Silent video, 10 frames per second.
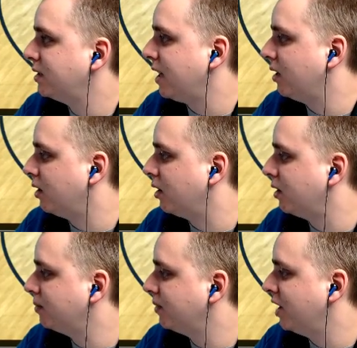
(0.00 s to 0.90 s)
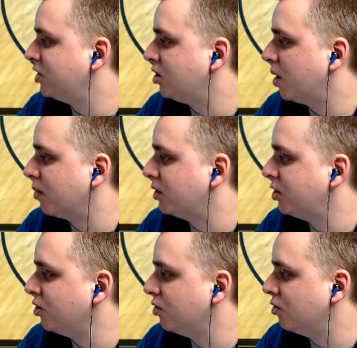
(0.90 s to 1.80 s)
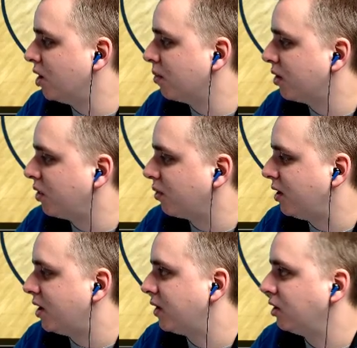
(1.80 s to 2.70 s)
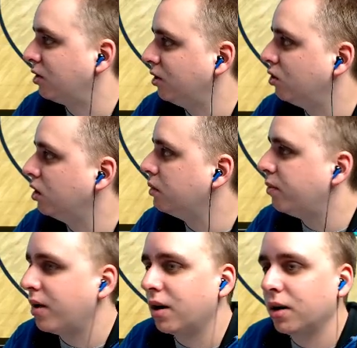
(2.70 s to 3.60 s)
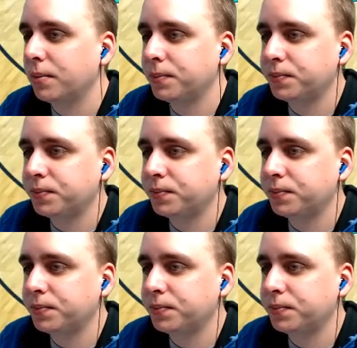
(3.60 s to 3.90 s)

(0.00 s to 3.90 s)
Taylor as your number 2, number 3. I think you can do a little bit better.